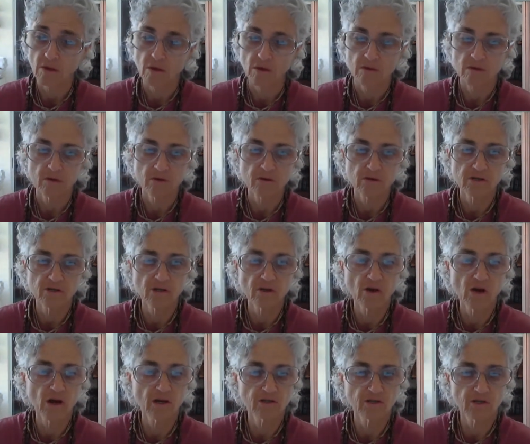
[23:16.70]
The Krishna
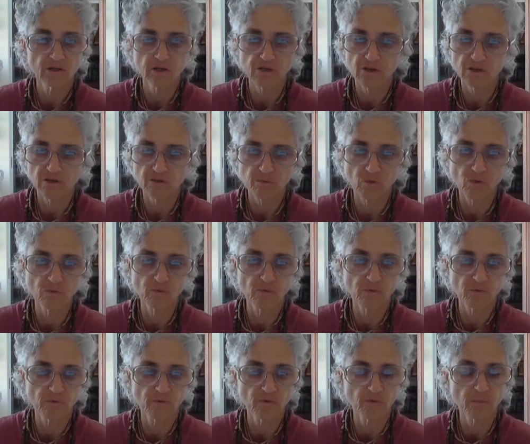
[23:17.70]
consciousness
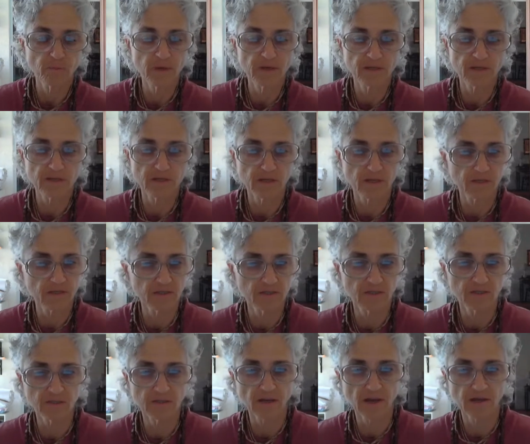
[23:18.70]
movement forbids
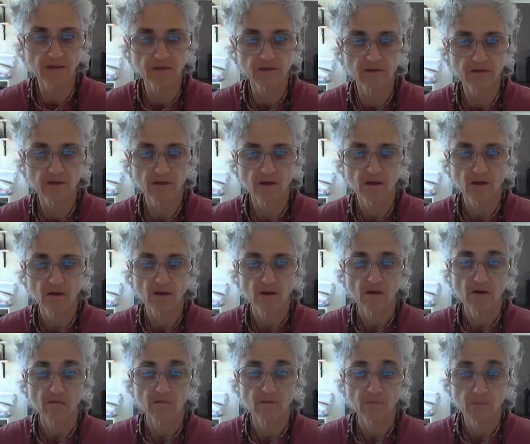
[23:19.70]
illicit sex.
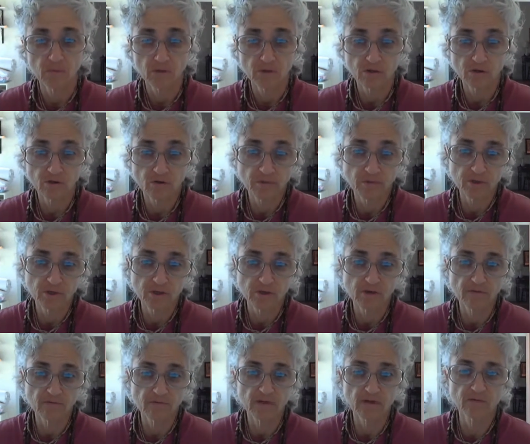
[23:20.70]
From the description
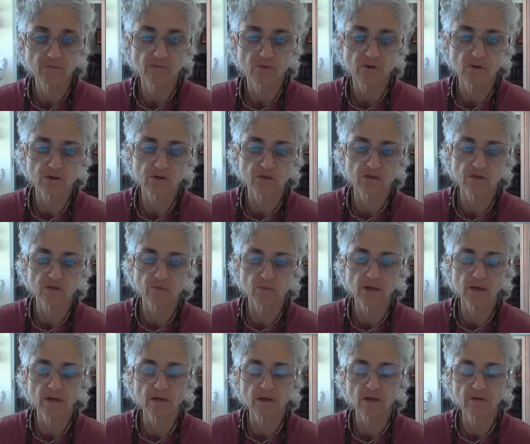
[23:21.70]
of these verses, we
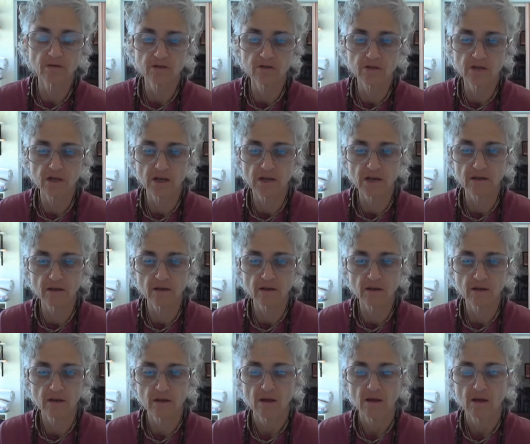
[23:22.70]
can understand
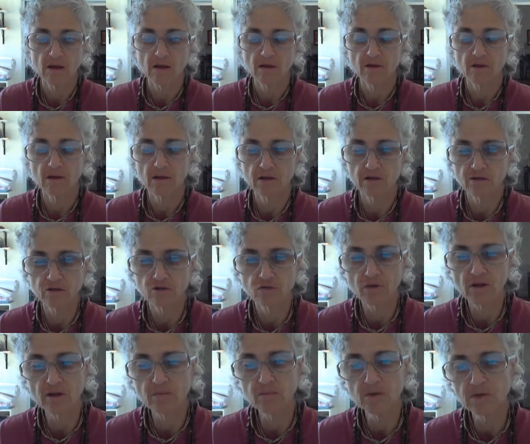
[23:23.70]
that an
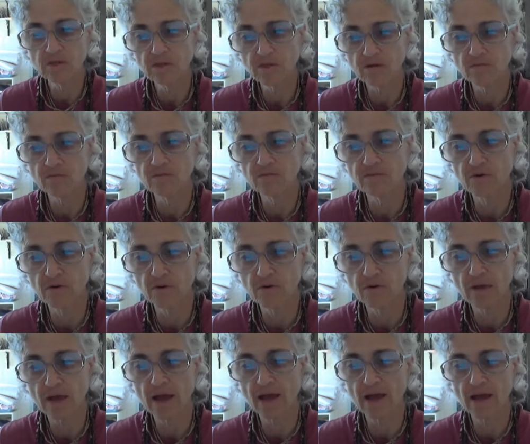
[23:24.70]
extremely sinful
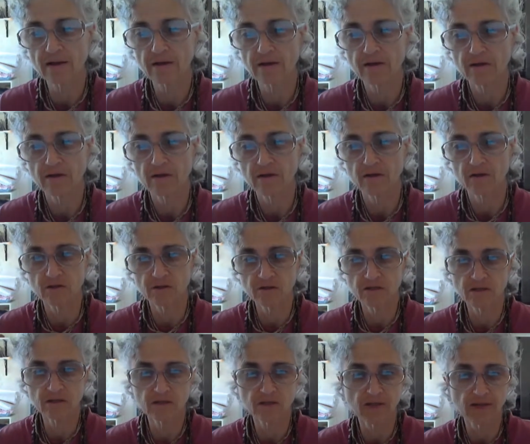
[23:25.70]
act
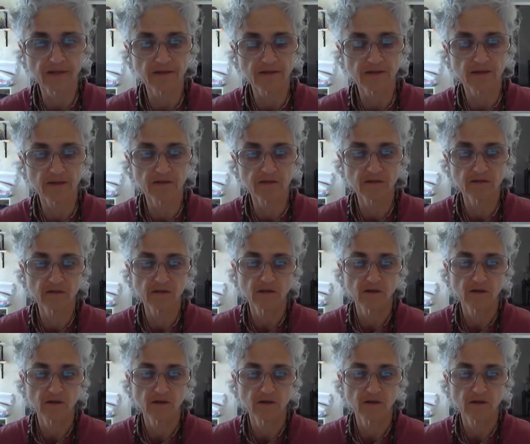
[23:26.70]
illicit sex is.